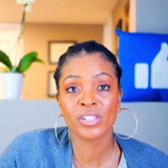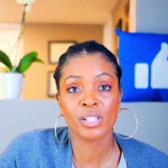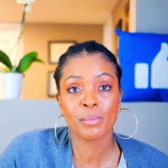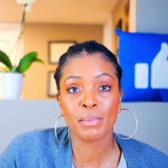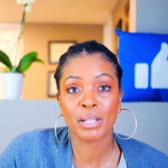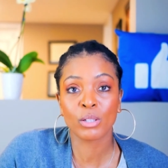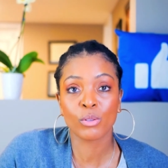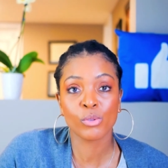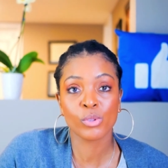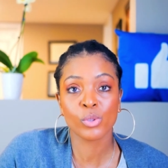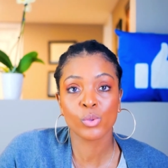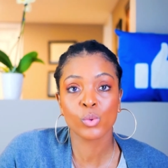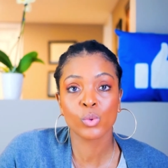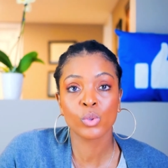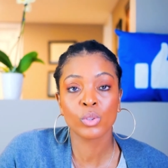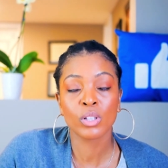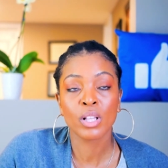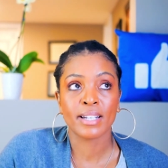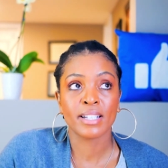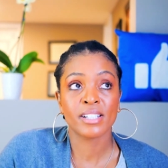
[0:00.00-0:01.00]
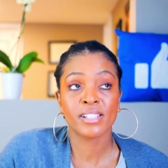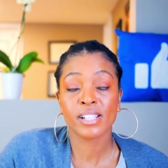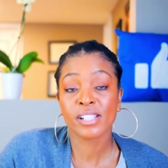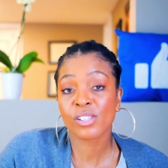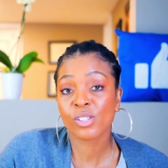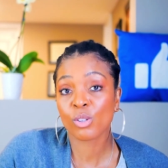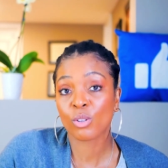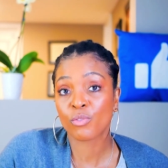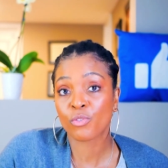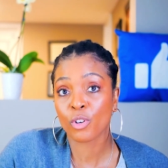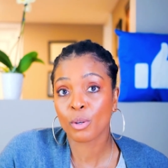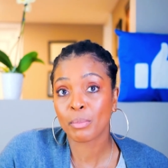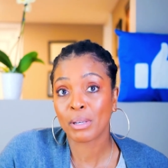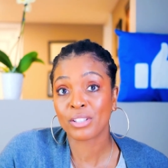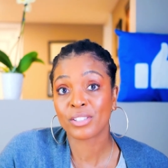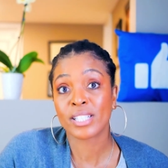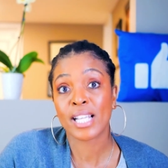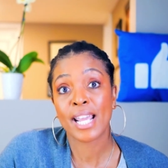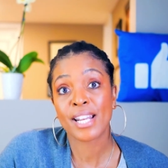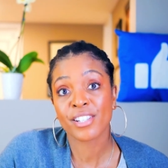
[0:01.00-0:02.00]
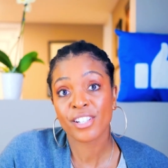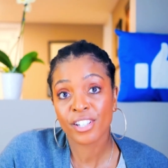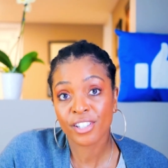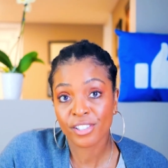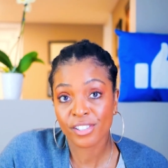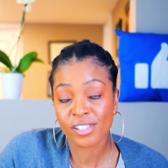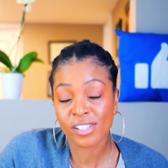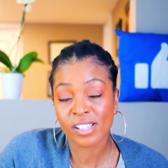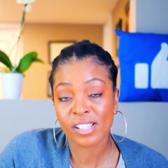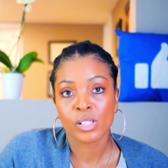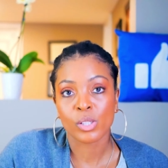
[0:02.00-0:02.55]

to medical school and he did so for about 10 years.